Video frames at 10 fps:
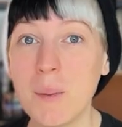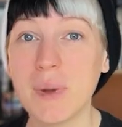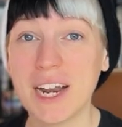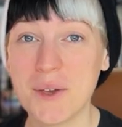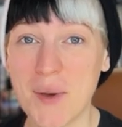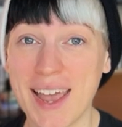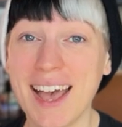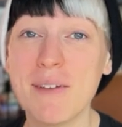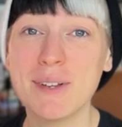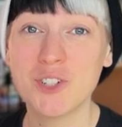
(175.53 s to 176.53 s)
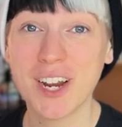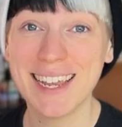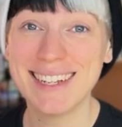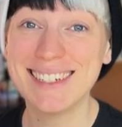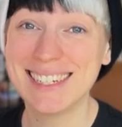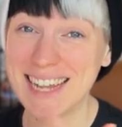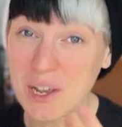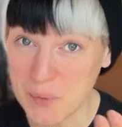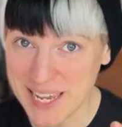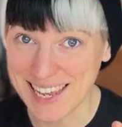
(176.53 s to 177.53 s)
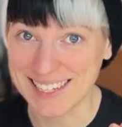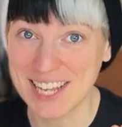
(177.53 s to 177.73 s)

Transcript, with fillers: But anyway, I've been trying to take weekends